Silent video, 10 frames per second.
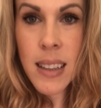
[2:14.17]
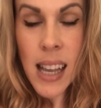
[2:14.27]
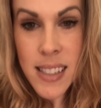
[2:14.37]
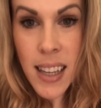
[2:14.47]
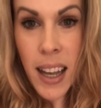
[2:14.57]

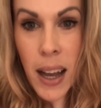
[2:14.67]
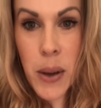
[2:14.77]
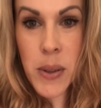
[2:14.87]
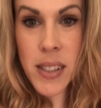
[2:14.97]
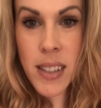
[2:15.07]
last night
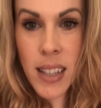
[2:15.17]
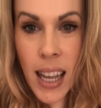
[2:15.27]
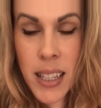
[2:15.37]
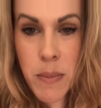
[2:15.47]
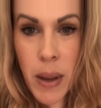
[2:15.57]
I was
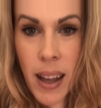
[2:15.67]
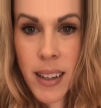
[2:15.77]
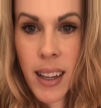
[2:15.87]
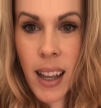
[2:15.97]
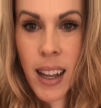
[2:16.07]
laying in
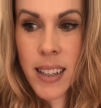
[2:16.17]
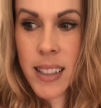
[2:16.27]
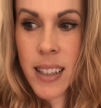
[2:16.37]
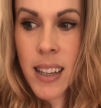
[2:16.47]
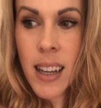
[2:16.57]
bed
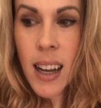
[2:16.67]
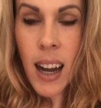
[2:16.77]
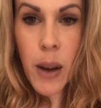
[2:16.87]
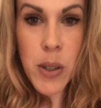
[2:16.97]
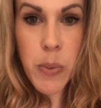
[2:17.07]
and
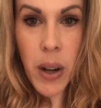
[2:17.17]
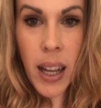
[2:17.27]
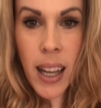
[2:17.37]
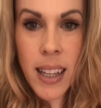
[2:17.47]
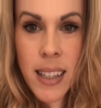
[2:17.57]
I was
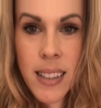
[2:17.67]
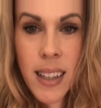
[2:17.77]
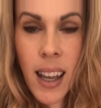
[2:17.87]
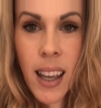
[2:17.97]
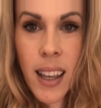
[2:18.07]
praying, and
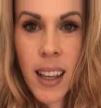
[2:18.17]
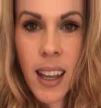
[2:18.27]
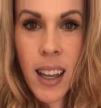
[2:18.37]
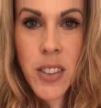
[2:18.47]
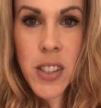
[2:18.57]

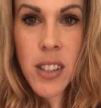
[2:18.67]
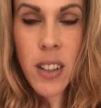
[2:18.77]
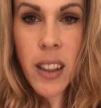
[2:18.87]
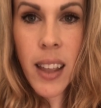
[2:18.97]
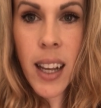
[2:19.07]
I just
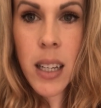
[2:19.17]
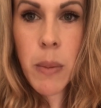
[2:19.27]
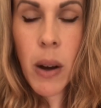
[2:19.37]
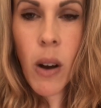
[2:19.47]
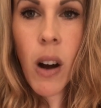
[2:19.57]
started thinking
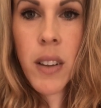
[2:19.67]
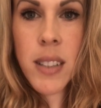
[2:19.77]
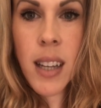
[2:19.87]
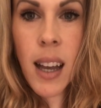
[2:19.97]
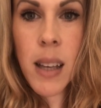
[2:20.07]
about all the
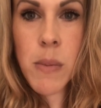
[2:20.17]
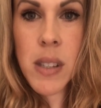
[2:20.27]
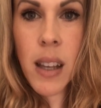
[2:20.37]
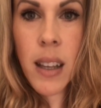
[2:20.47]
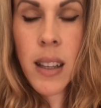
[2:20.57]
times
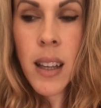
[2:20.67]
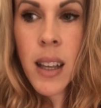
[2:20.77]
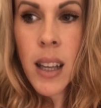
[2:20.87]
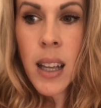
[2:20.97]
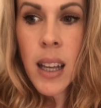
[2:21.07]
that,
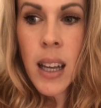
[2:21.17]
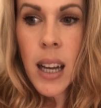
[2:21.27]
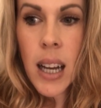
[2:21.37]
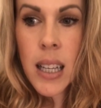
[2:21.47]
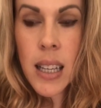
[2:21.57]

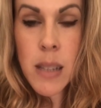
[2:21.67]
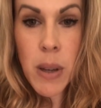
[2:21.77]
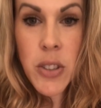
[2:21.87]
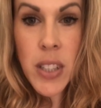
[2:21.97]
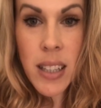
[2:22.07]

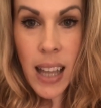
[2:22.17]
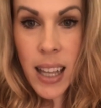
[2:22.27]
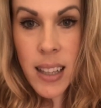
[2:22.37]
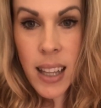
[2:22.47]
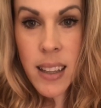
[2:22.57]
especially
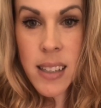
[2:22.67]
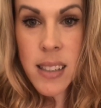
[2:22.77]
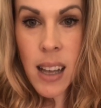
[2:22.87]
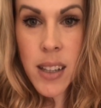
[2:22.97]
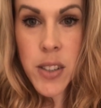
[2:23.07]
lately,
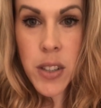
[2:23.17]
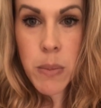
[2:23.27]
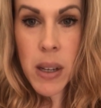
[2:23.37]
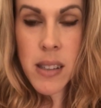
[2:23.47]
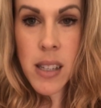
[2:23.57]
these last 3
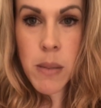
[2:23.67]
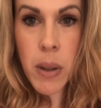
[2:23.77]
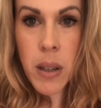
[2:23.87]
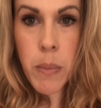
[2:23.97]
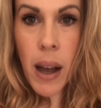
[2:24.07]
months has
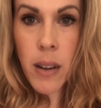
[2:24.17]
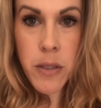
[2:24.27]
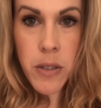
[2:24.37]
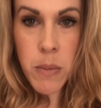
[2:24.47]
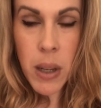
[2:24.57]
been a battle
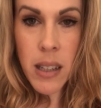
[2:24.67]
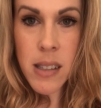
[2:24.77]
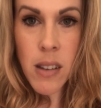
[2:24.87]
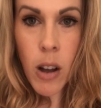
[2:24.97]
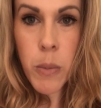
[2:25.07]
for me, and
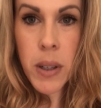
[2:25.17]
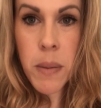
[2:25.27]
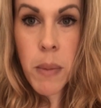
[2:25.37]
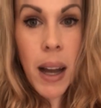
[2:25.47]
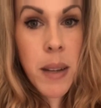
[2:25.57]
it's all been
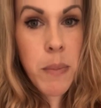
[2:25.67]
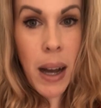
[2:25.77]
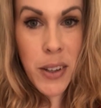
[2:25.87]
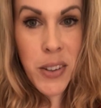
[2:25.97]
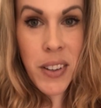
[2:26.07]
a mind
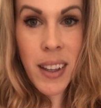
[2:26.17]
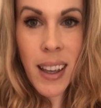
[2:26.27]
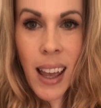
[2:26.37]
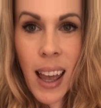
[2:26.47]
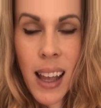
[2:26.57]
battle.
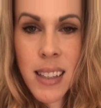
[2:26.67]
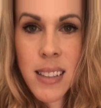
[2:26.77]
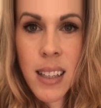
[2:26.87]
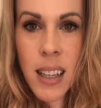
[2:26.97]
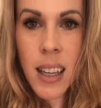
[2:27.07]

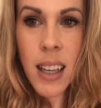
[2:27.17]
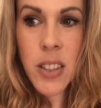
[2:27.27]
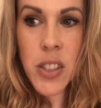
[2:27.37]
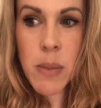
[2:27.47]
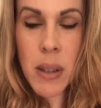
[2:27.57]
And
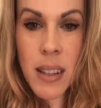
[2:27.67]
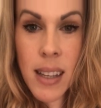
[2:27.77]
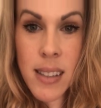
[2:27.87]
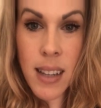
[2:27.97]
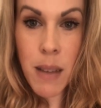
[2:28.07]
it's just been
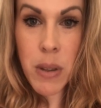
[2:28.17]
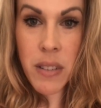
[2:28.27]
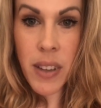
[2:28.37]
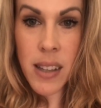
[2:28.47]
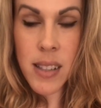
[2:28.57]
things that I've been
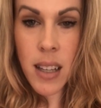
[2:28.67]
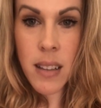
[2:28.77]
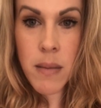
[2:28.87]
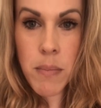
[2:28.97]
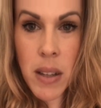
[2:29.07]

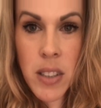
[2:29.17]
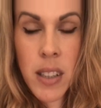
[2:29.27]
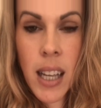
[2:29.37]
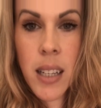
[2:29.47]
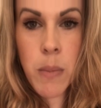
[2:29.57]
facing
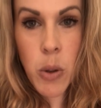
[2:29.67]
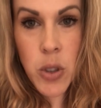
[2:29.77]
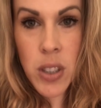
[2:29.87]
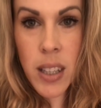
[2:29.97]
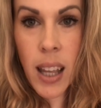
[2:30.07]
mentally and
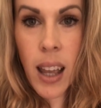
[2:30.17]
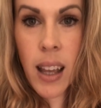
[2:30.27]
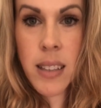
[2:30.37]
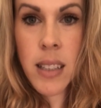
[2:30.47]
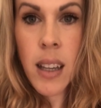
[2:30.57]
emotionally,
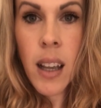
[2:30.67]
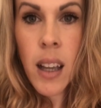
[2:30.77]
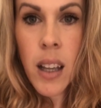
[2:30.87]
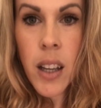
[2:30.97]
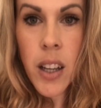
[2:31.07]
and
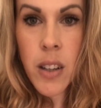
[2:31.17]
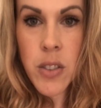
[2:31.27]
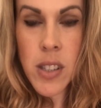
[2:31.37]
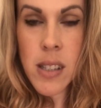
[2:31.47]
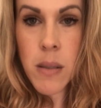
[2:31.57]

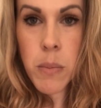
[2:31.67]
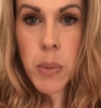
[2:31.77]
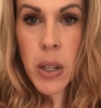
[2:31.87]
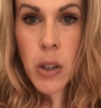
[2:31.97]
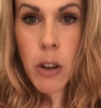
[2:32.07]
just
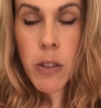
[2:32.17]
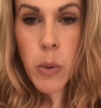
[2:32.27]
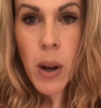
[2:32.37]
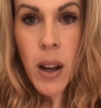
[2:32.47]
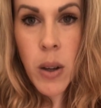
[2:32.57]
being
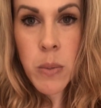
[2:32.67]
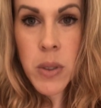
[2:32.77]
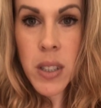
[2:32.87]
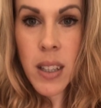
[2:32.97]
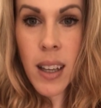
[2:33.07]

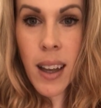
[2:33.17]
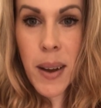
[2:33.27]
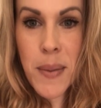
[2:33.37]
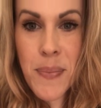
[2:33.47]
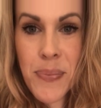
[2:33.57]
overwhelmed.
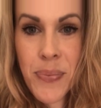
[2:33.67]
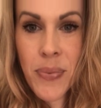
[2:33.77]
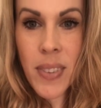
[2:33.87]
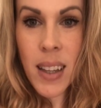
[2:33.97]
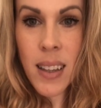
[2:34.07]

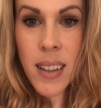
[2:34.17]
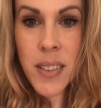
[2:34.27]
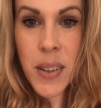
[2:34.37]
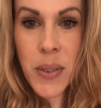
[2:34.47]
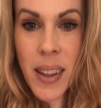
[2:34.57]

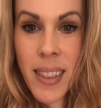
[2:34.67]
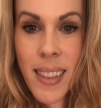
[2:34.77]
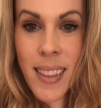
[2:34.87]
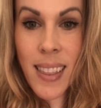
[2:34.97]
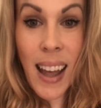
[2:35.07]
With
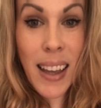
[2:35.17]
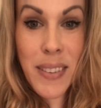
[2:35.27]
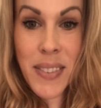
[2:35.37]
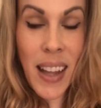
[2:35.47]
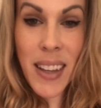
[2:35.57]

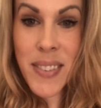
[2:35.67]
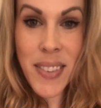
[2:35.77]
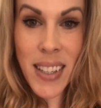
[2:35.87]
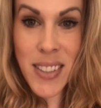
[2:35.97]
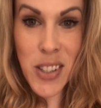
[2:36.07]
life
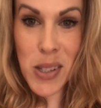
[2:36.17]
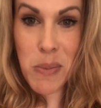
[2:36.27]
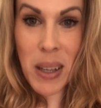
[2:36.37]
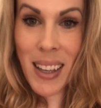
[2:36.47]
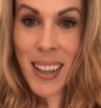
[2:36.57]
can
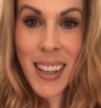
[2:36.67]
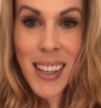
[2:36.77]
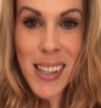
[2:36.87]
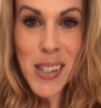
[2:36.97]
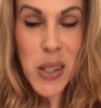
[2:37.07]
just be
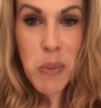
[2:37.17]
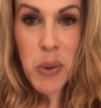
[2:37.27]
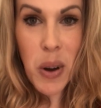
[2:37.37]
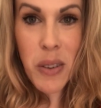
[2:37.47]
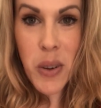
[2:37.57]

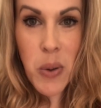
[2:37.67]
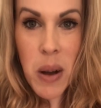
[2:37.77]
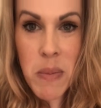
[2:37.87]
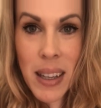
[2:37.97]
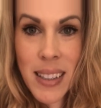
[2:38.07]
super
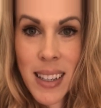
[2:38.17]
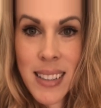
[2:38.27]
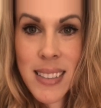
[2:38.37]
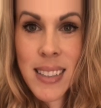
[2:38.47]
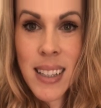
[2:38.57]
overwhelming,
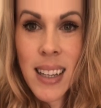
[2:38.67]
and